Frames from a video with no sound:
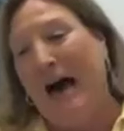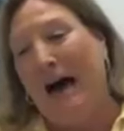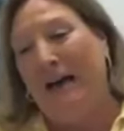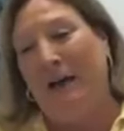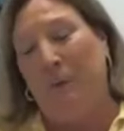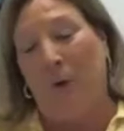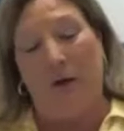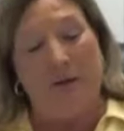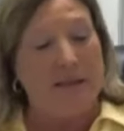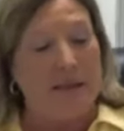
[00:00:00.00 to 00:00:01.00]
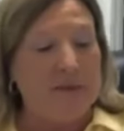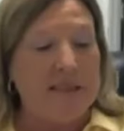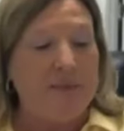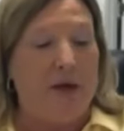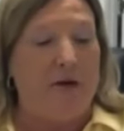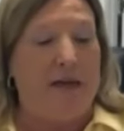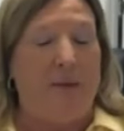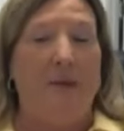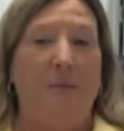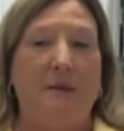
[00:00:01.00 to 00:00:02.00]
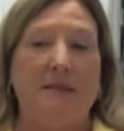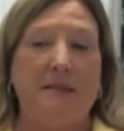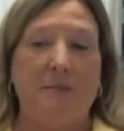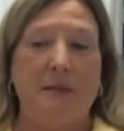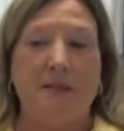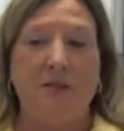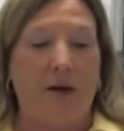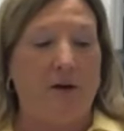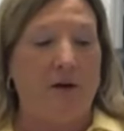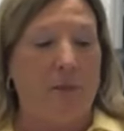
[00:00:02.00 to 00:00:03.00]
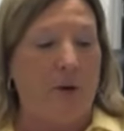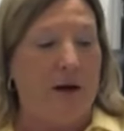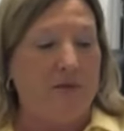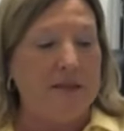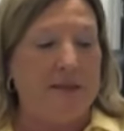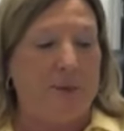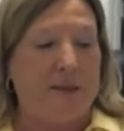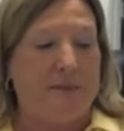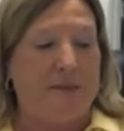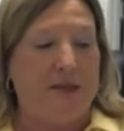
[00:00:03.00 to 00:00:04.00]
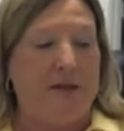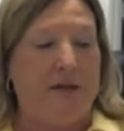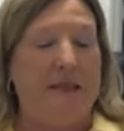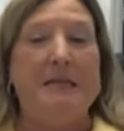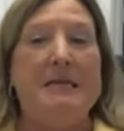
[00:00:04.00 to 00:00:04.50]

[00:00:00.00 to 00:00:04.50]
Hi, I'm Rose Lemmons-Berry. I'm the business administrator at Providence Presbytery,